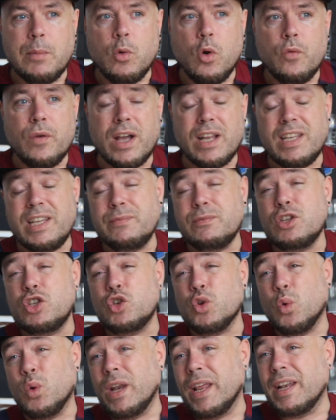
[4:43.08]
over. Even
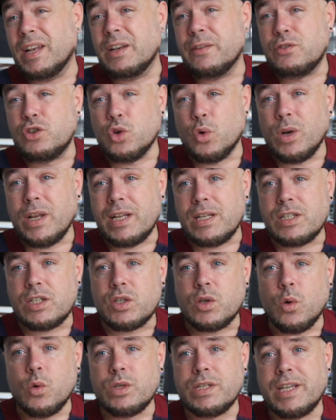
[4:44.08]
Joe Linton, if Joe Linton
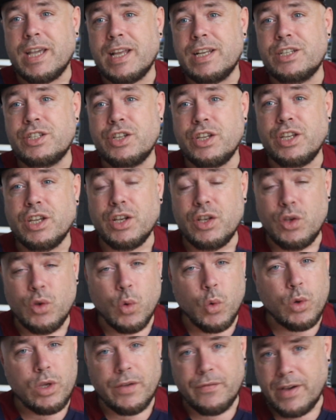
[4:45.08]
scores against you, you
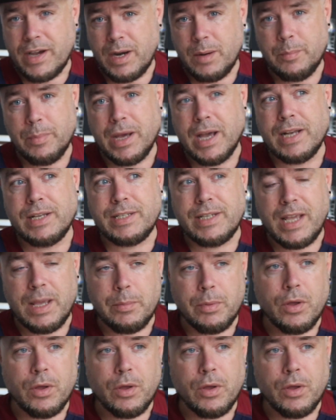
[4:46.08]
know you've had a bad day.